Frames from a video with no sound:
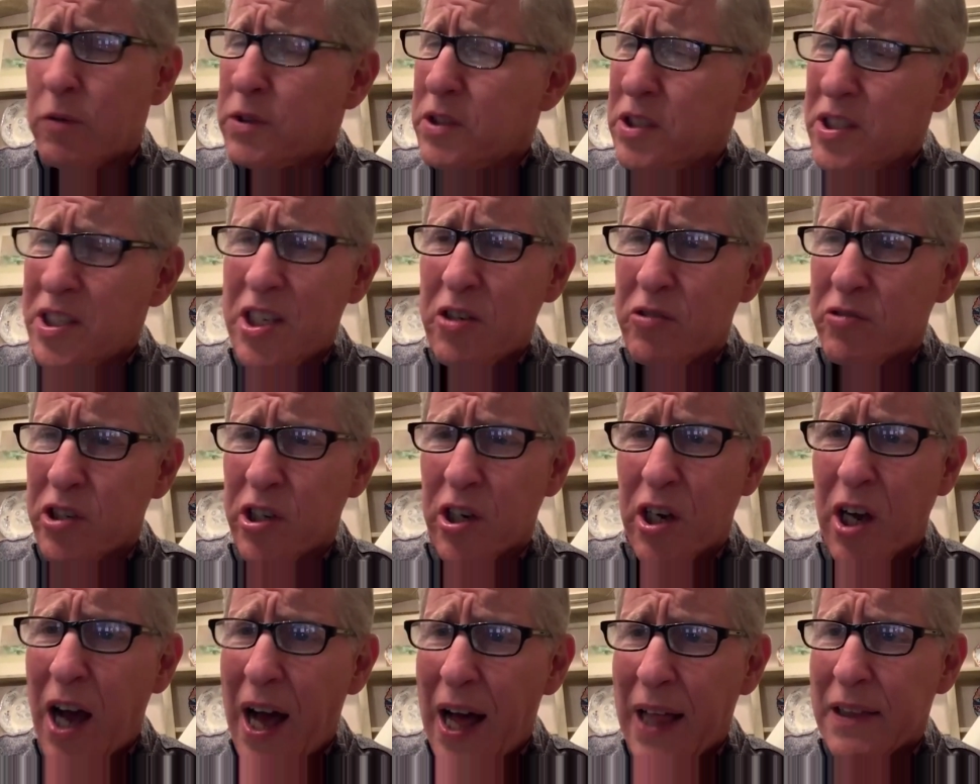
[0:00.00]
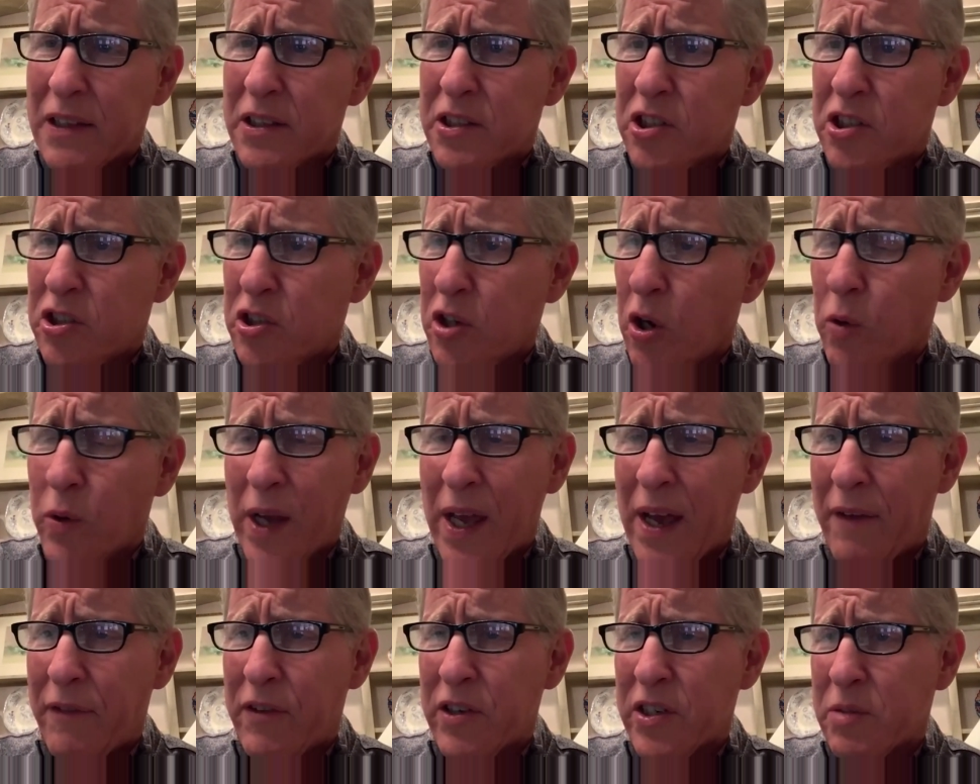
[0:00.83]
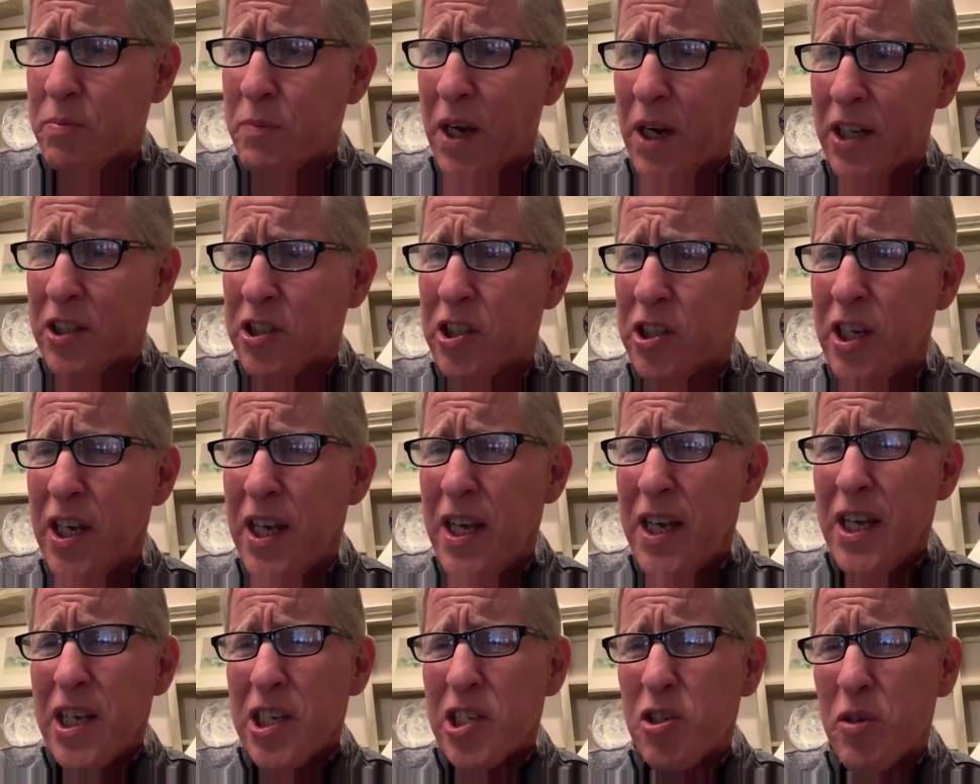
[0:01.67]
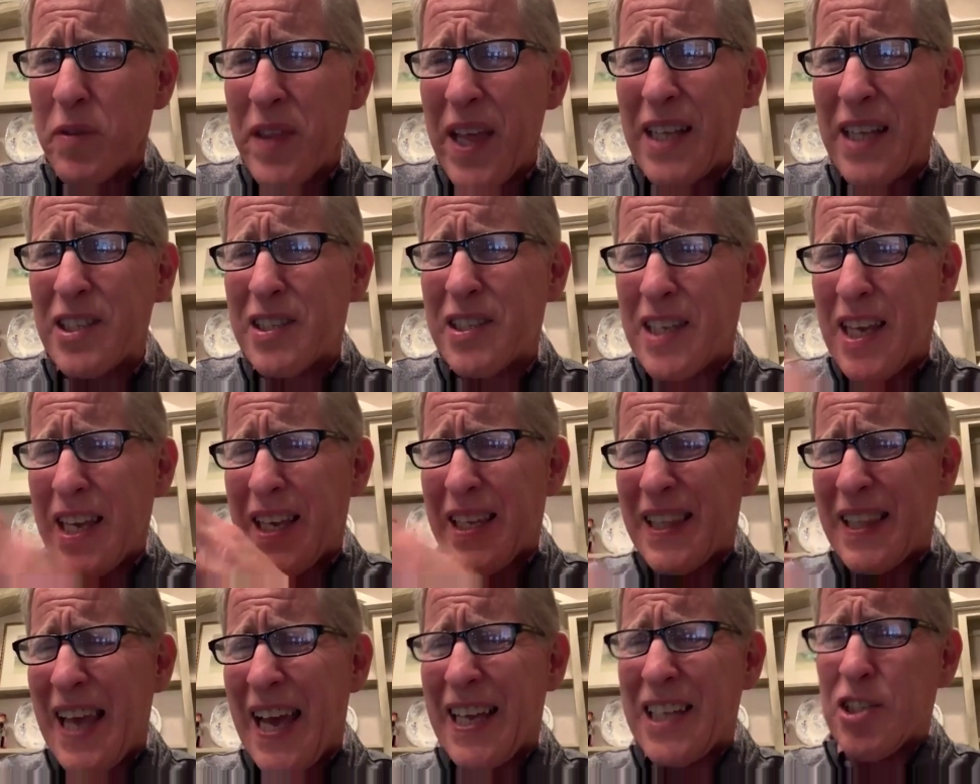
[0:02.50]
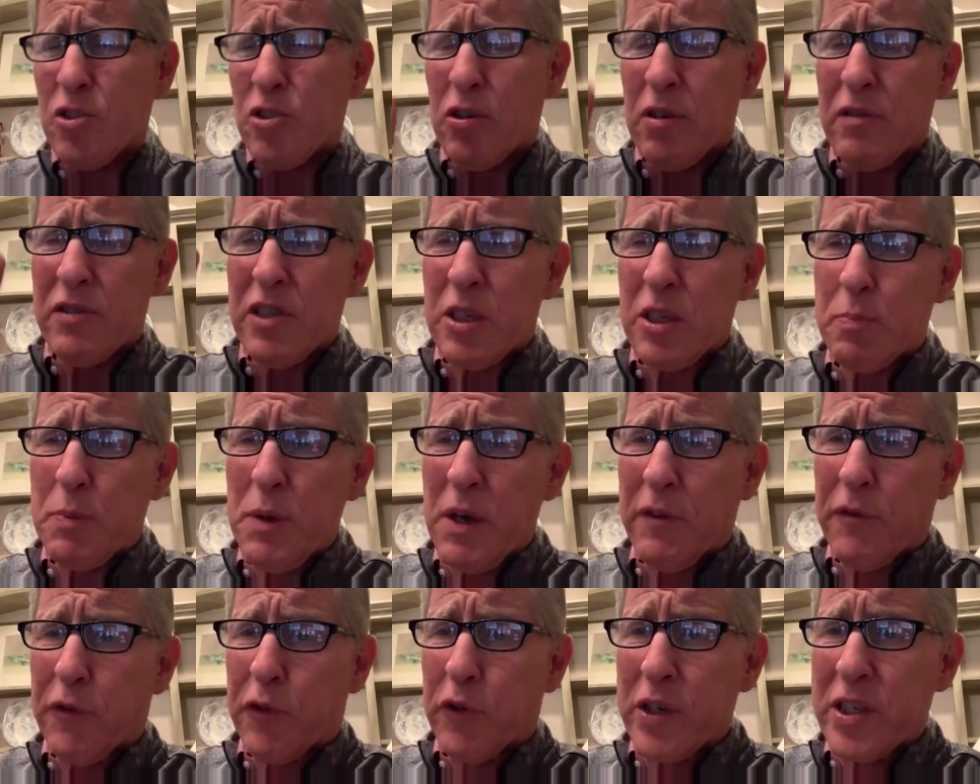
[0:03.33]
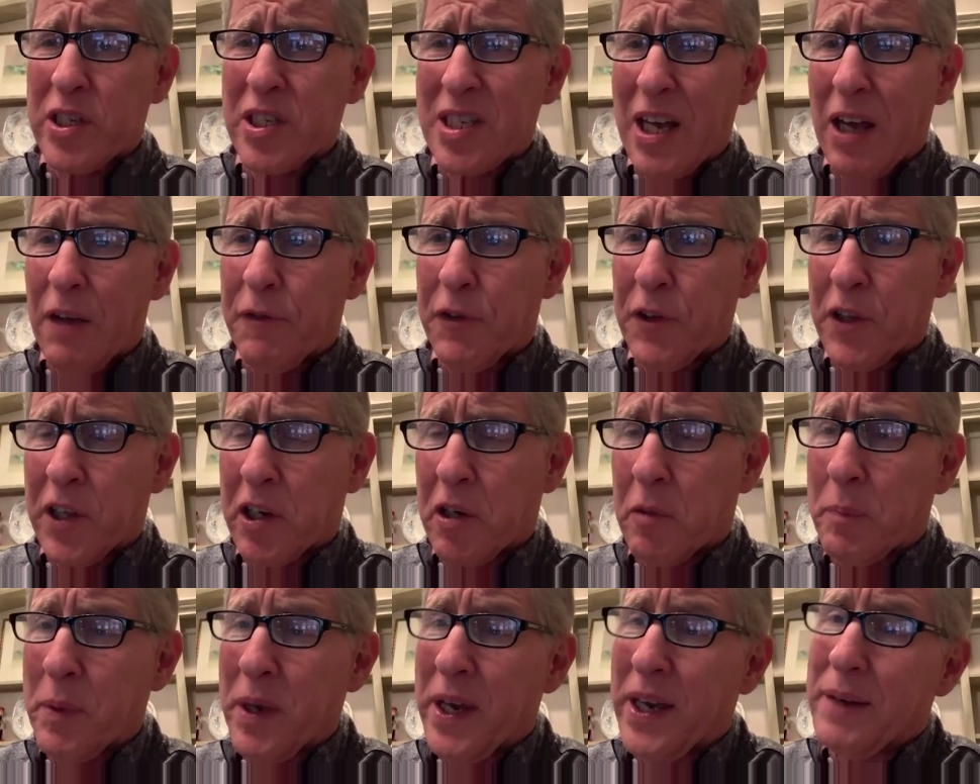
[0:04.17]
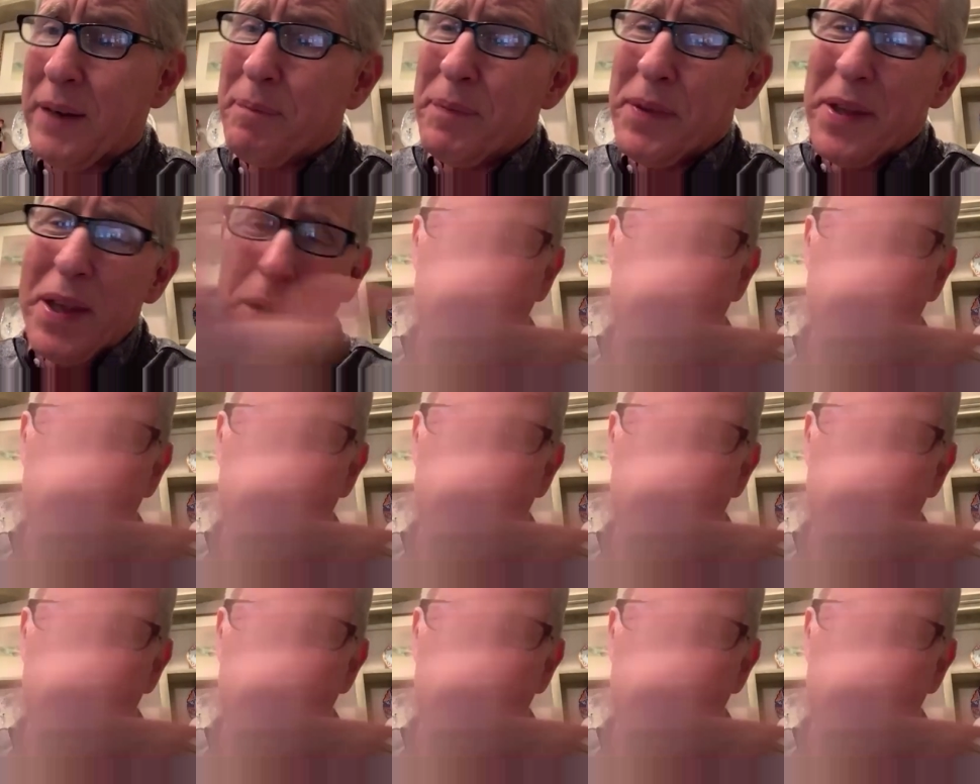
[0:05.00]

seniors in college don't have as much. So that can sort of speak for itself a little bit.